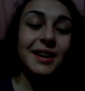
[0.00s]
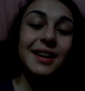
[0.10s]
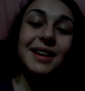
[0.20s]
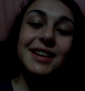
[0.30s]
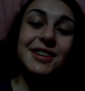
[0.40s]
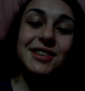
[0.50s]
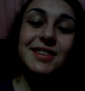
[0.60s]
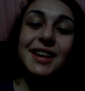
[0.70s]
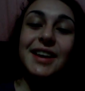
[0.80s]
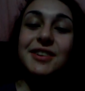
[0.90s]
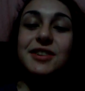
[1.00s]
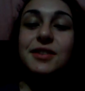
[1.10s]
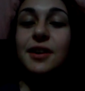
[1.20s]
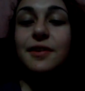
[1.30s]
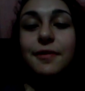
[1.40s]
Let's just say she's
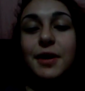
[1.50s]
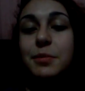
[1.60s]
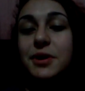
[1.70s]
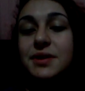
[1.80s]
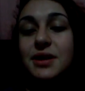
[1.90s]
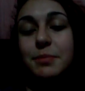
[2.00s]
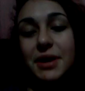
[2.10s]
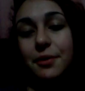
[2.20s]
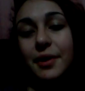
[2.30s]
not a fun person to be around.